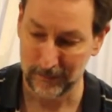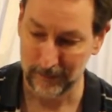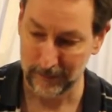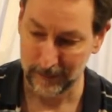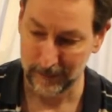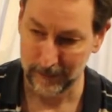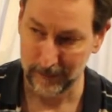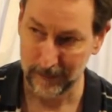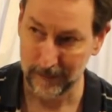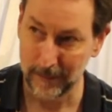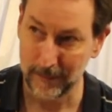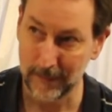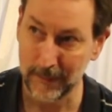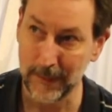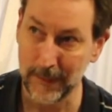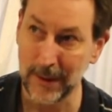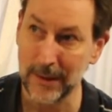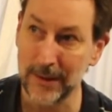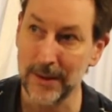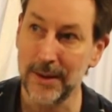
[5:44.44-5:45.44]

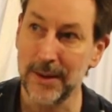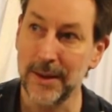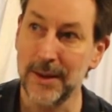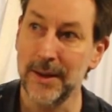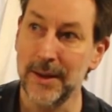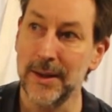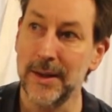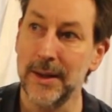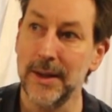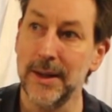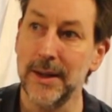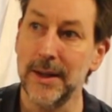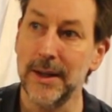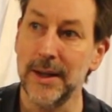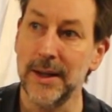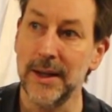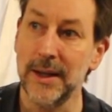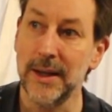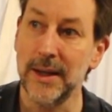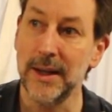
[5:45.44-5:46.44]

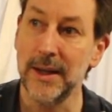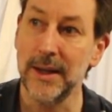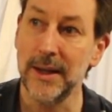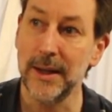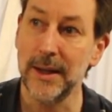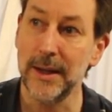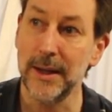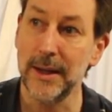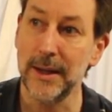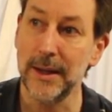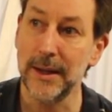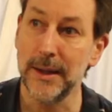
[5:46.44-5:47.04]
Nobody speaks.